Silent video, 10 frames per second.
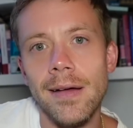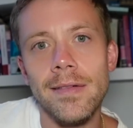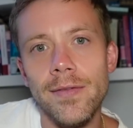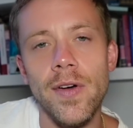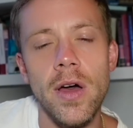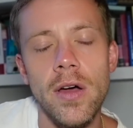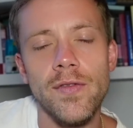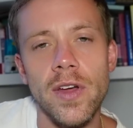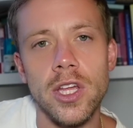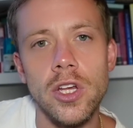for
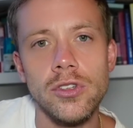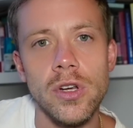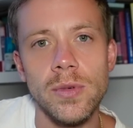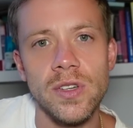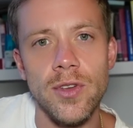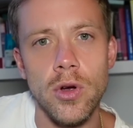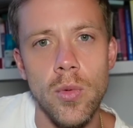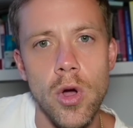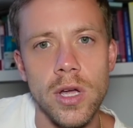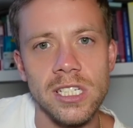for huge numbers of younger
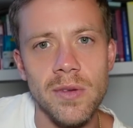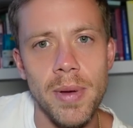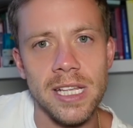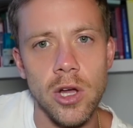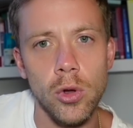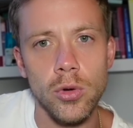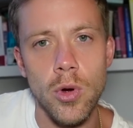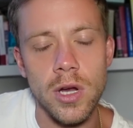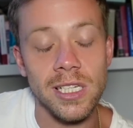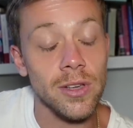workers compared to older workers.